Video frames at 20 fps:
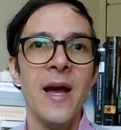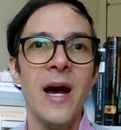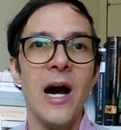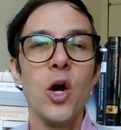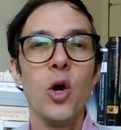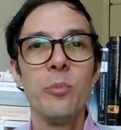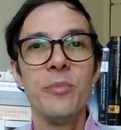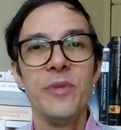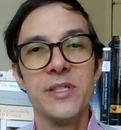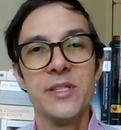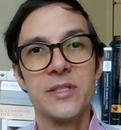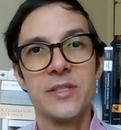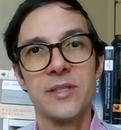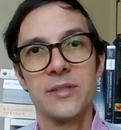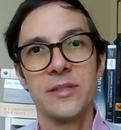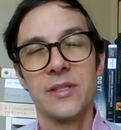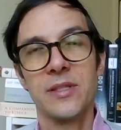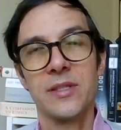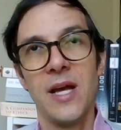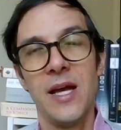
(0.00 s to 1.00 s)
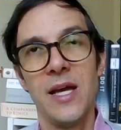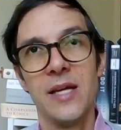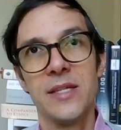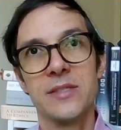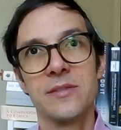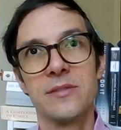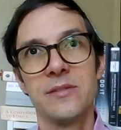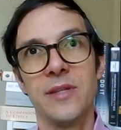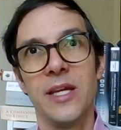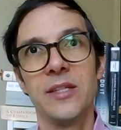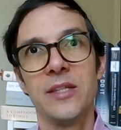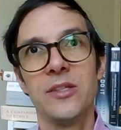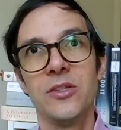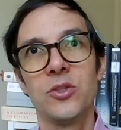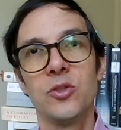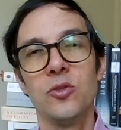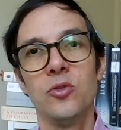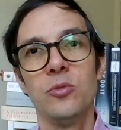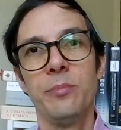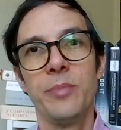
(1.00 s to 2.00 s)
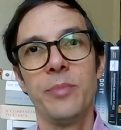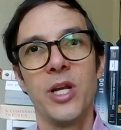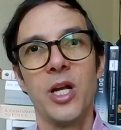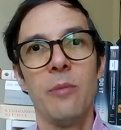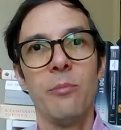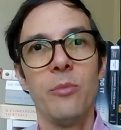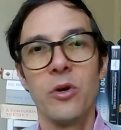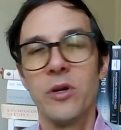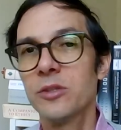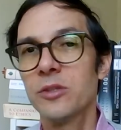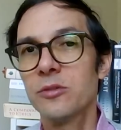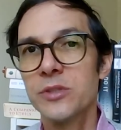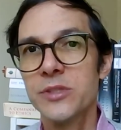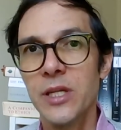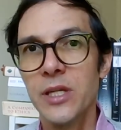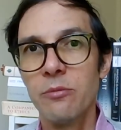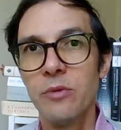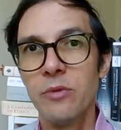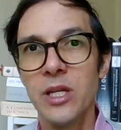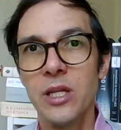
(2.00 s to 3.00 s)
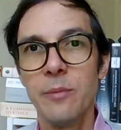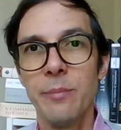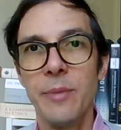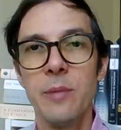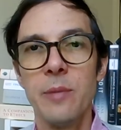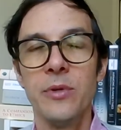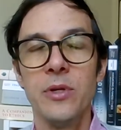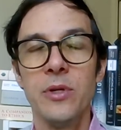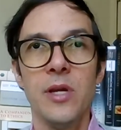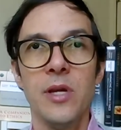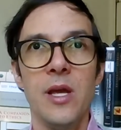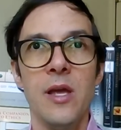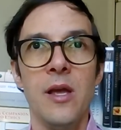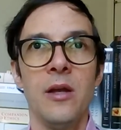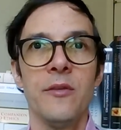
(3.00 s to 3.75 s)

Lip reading: I hope this has led you to become more interested in reading the paper.